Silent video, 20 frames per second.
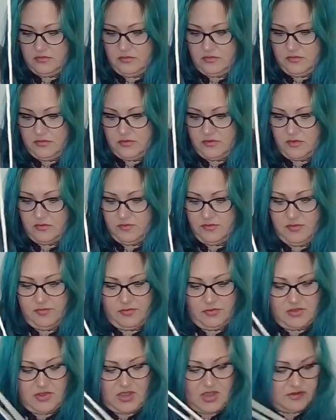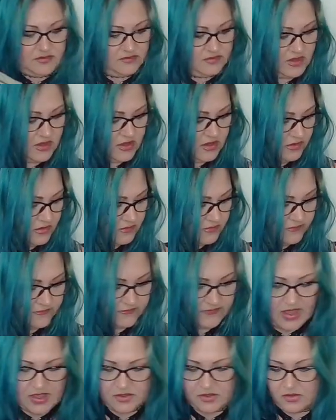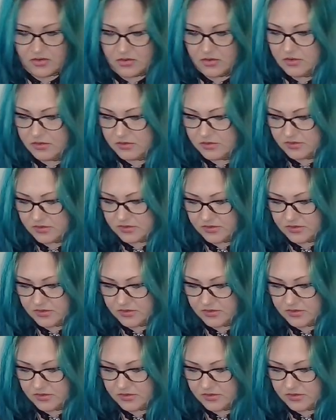show people how to take fat yarn